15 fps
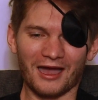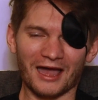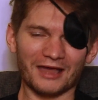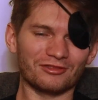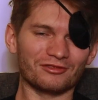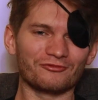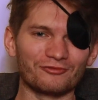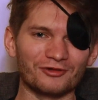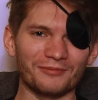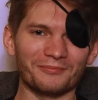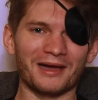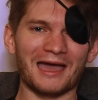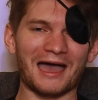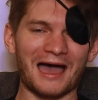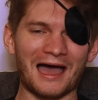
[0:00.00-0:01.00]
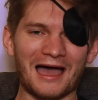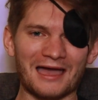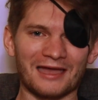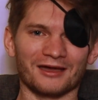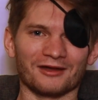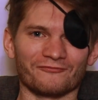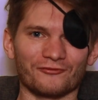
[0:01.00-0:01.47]
I screwed up my
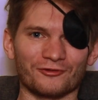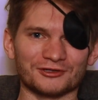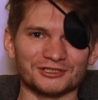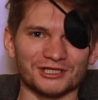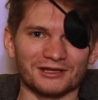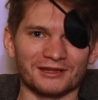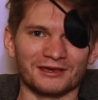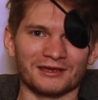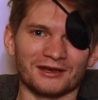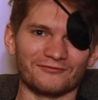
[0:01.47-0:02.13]
eye, unfortunately,